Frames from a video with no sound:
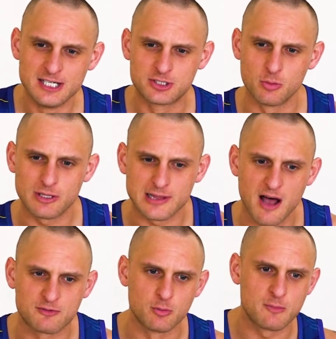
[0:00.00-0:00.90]
Do it with
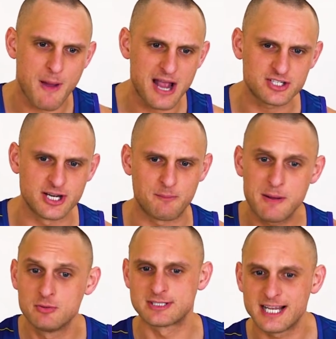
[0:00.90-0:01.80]
love, do it with passion, and
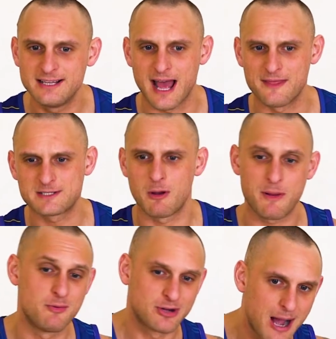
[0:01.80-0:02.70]
people see that. And that's why
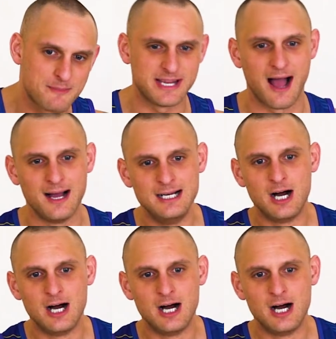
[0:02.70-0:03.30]
people come here.